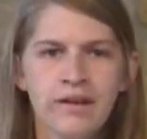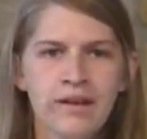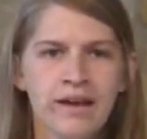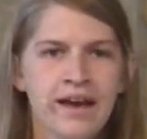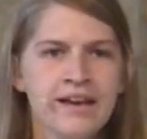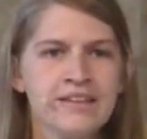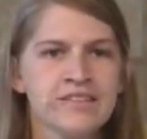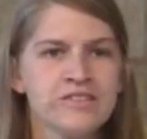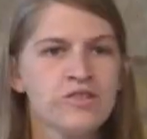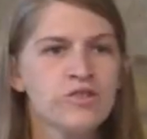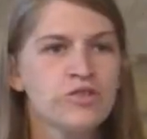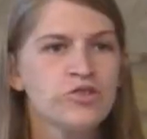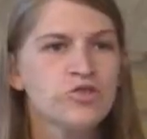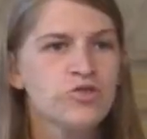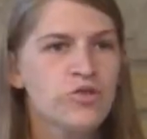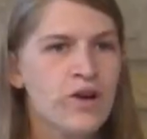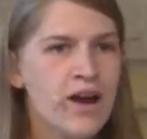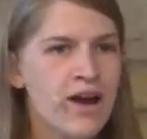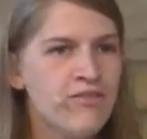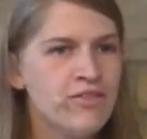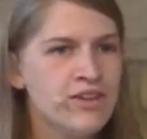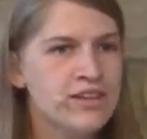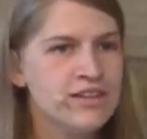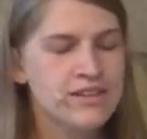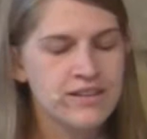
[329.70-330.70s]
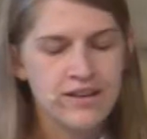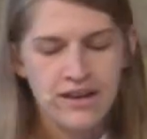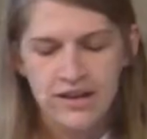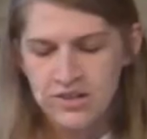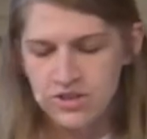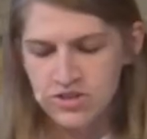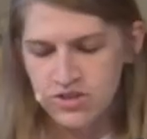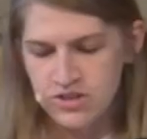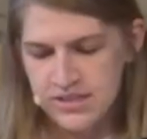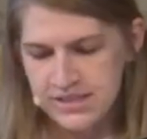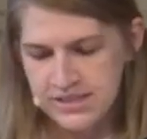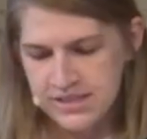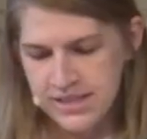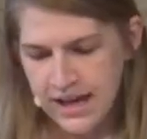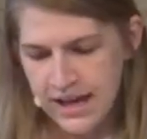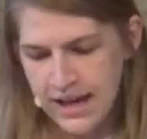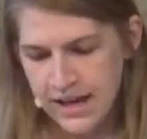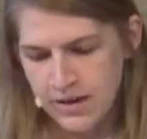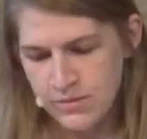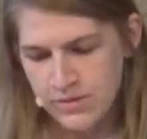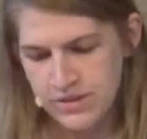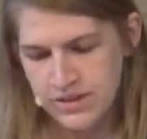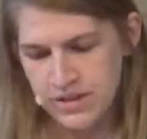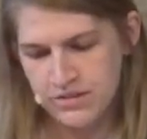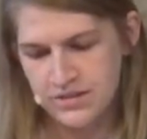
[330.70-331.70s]
As they're traveling the
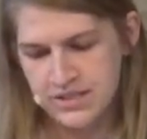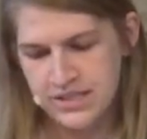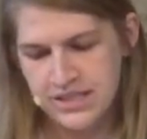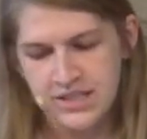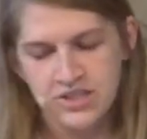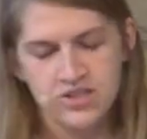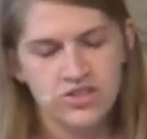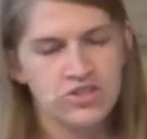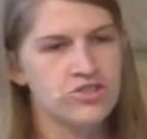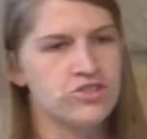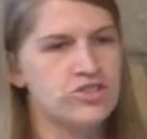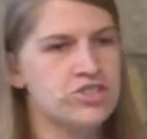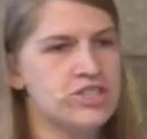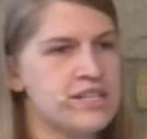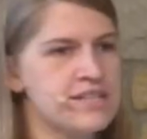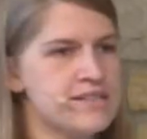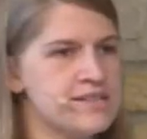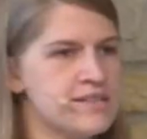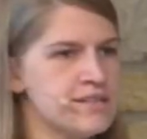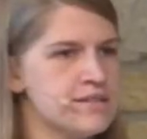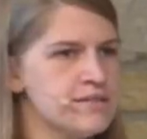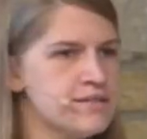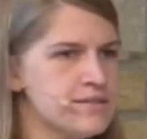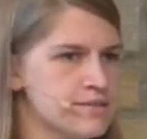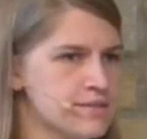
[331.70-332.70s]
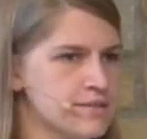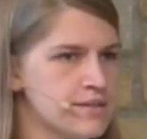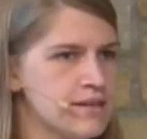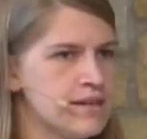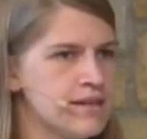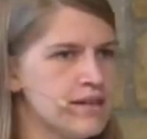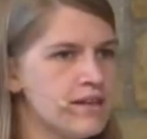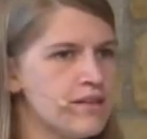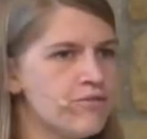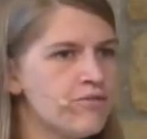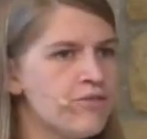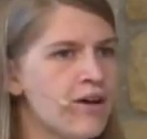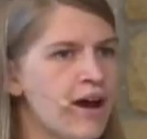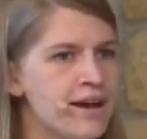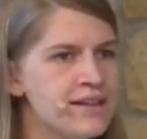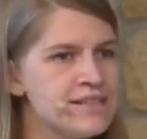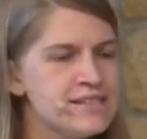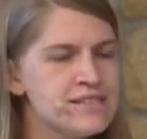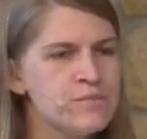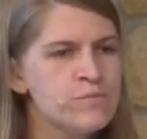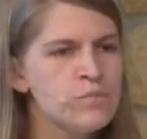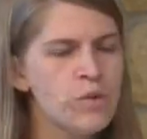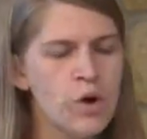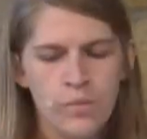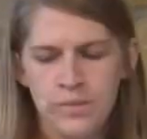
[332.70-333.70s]
countryside with their teacher Jesus, he
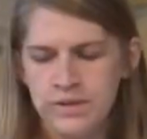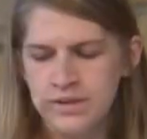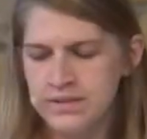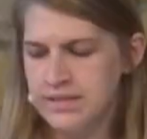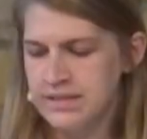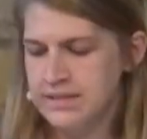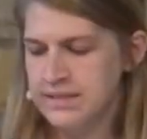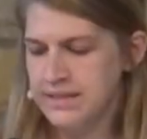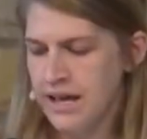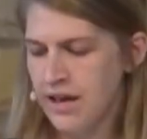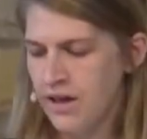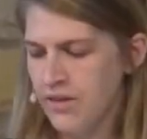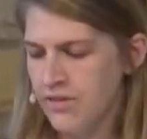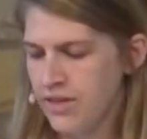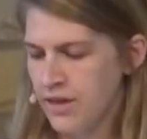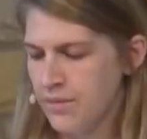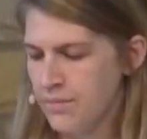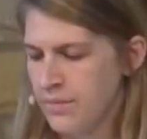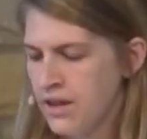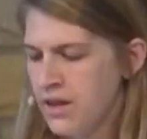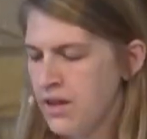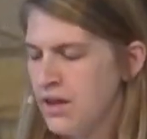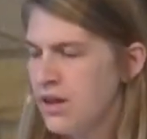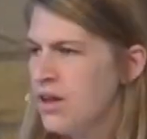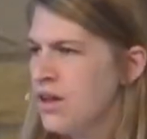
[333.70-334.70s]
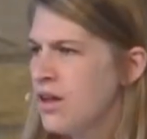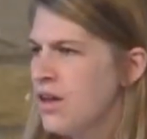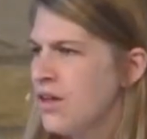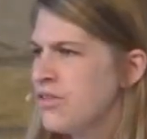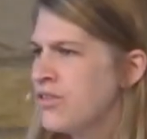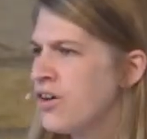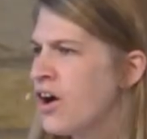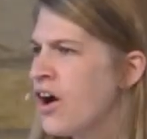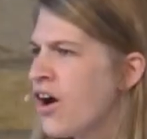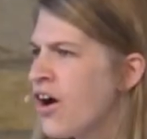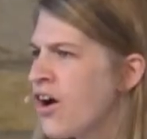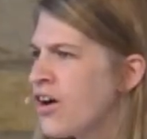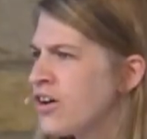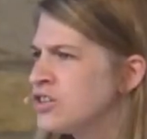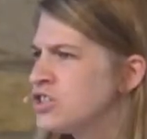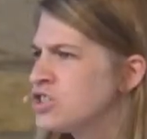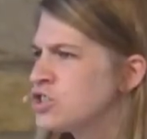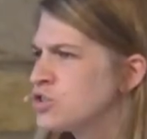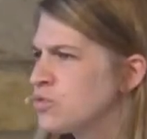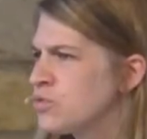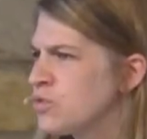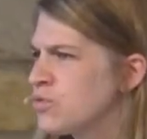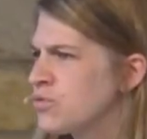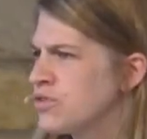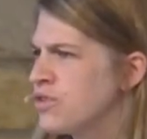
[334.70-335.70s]
finds a moment to tell them the hard
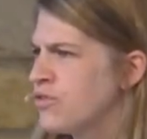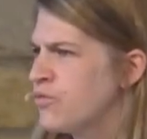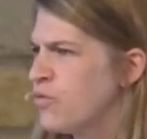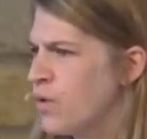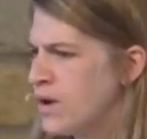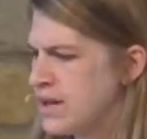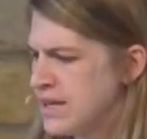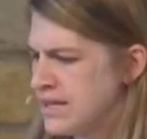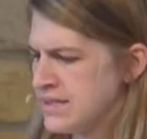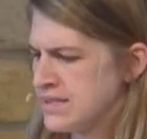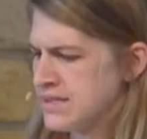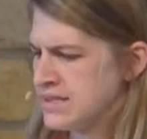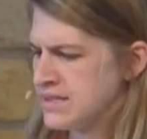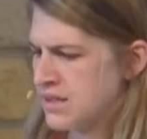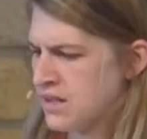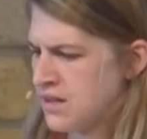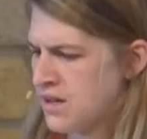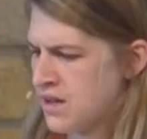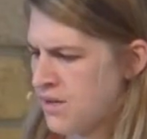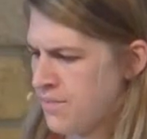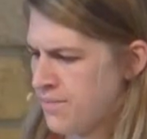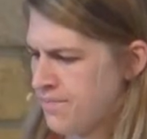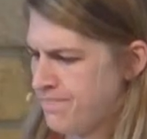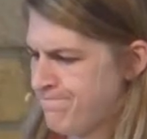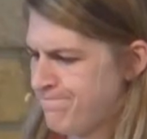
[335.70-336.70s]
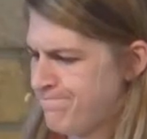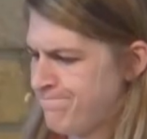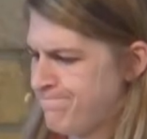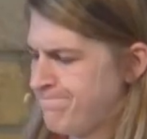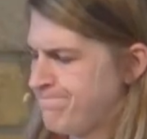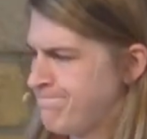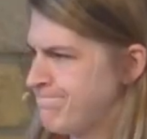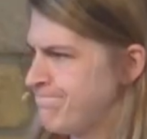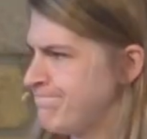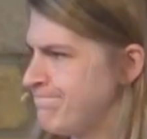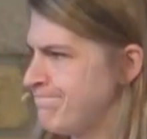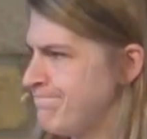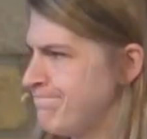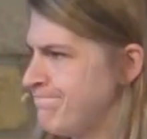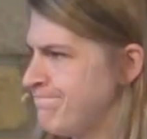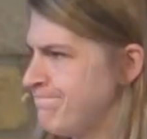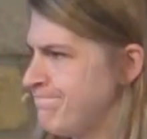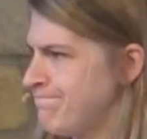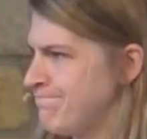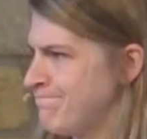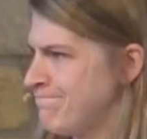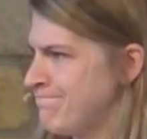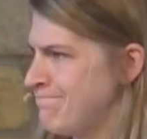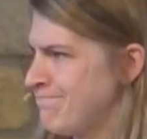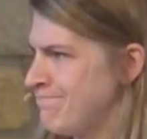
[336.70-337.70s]
truth of what is to come.
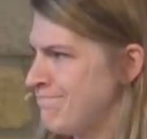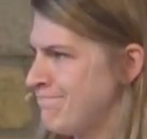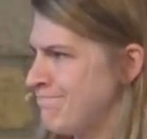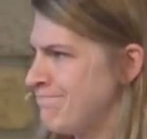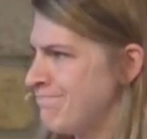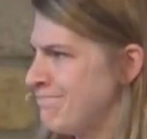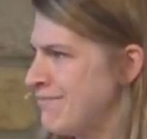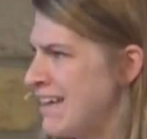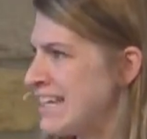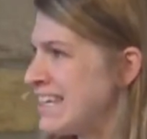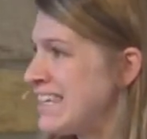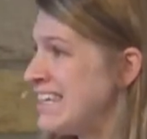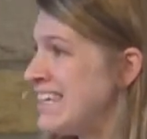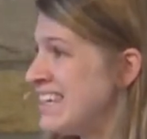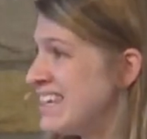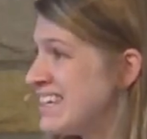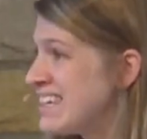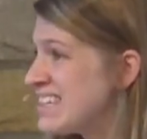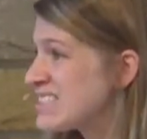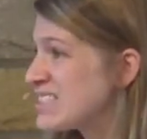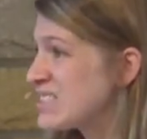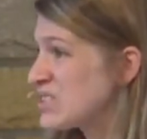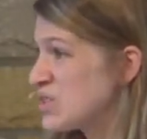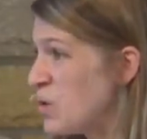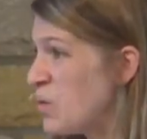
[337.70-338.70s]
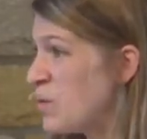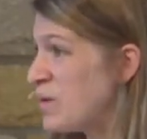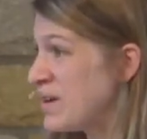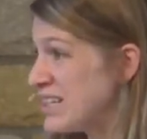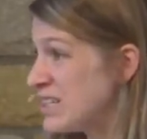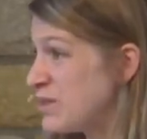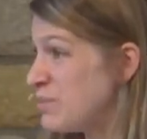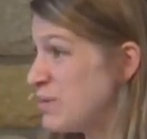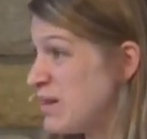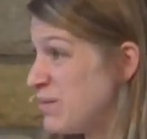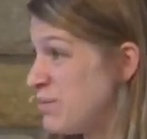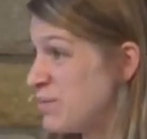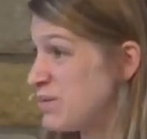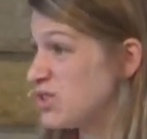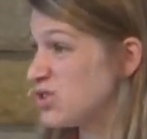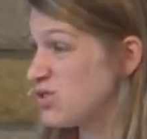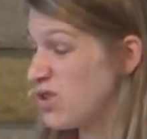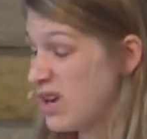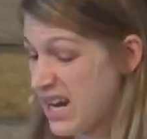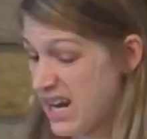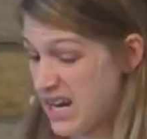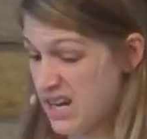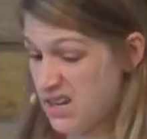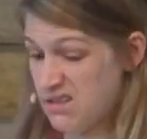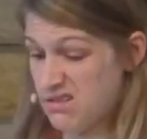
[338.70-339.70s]
That he is going to be
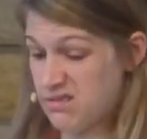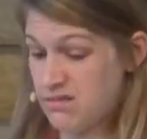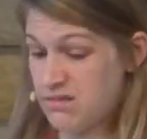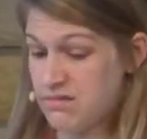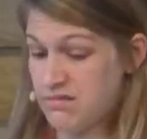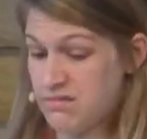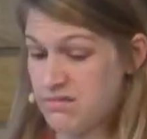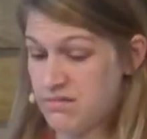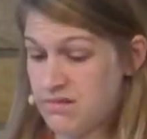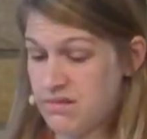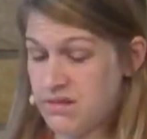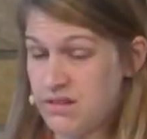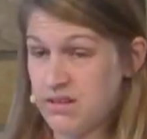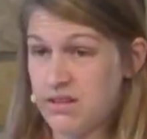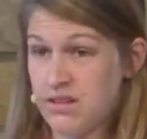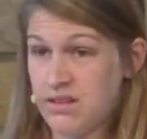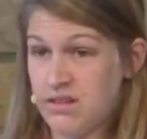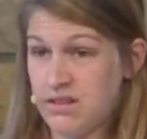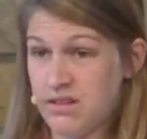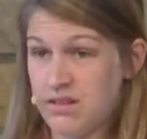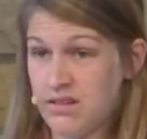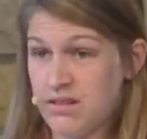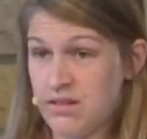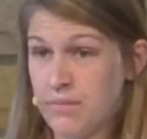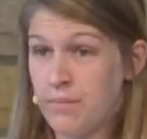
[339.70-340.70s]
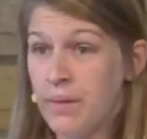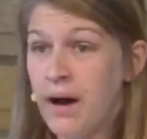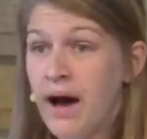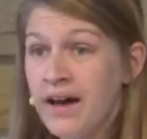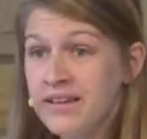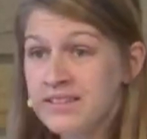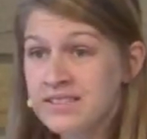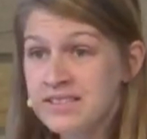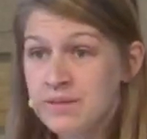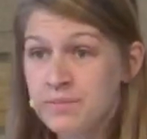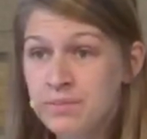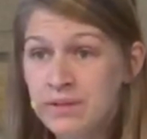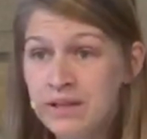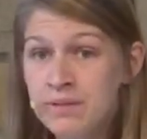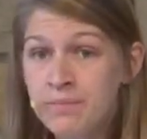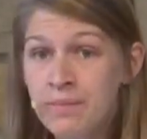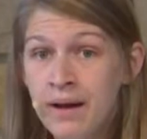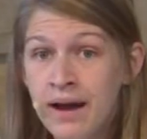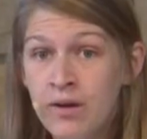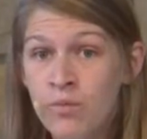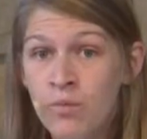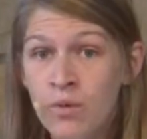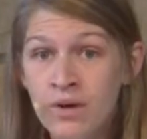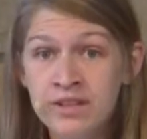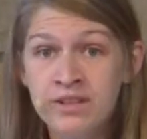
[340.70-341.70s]
betrayed, possibly
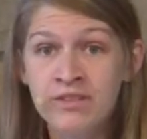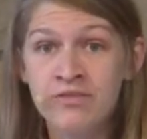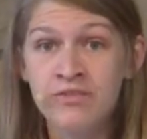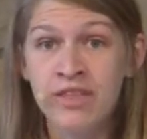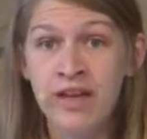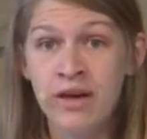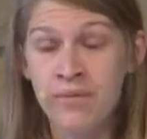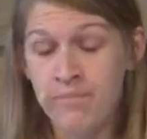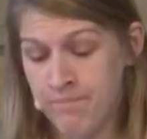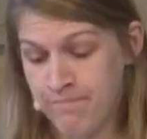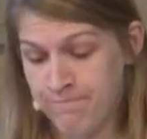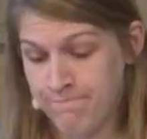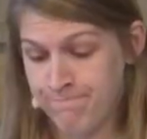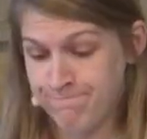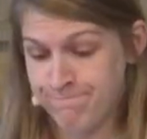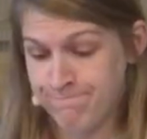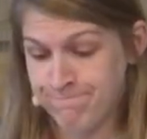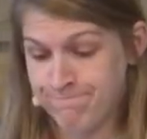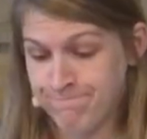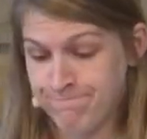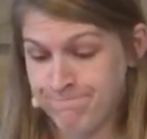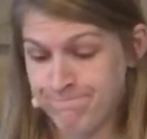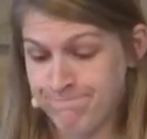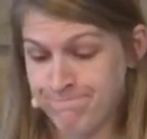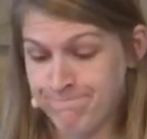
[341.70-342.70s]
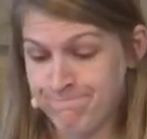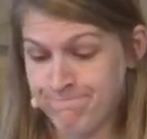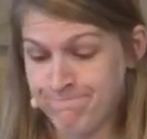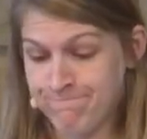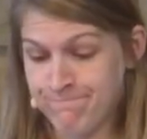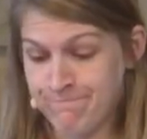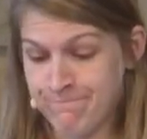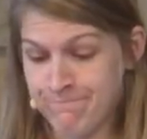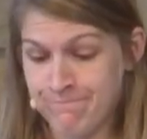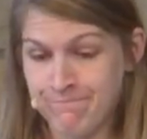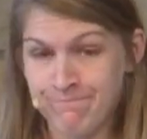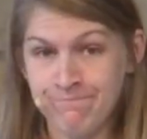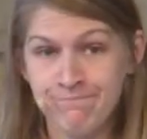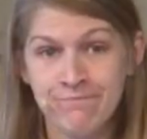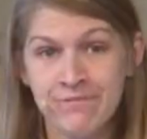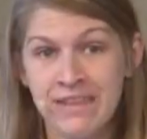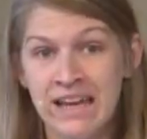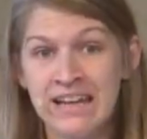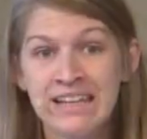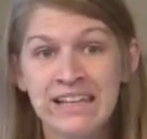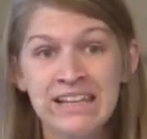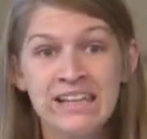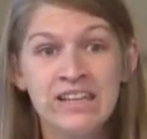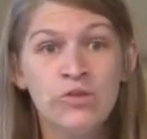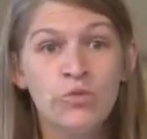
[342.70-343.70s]
by one of them.
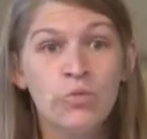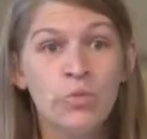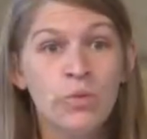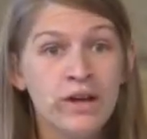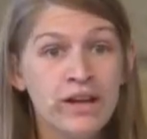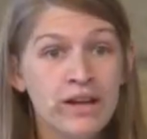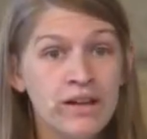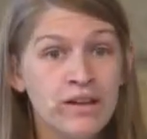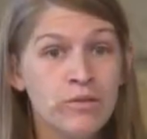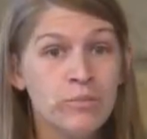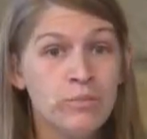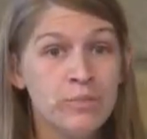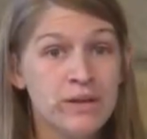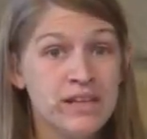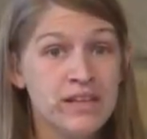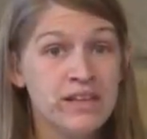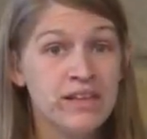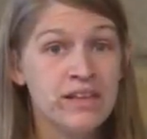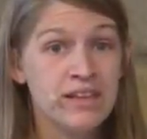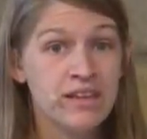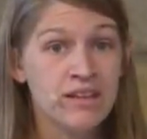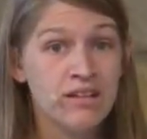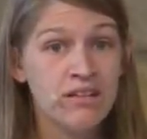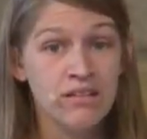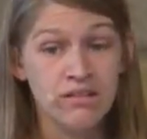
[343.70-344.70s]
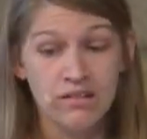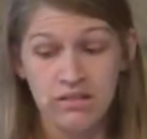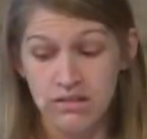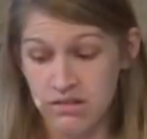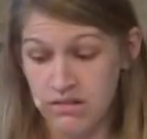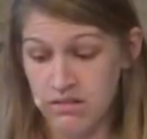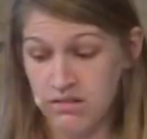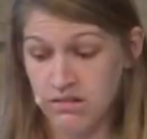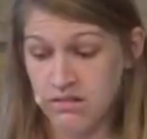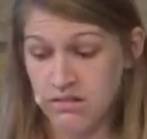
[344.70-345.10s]
That he will be killed.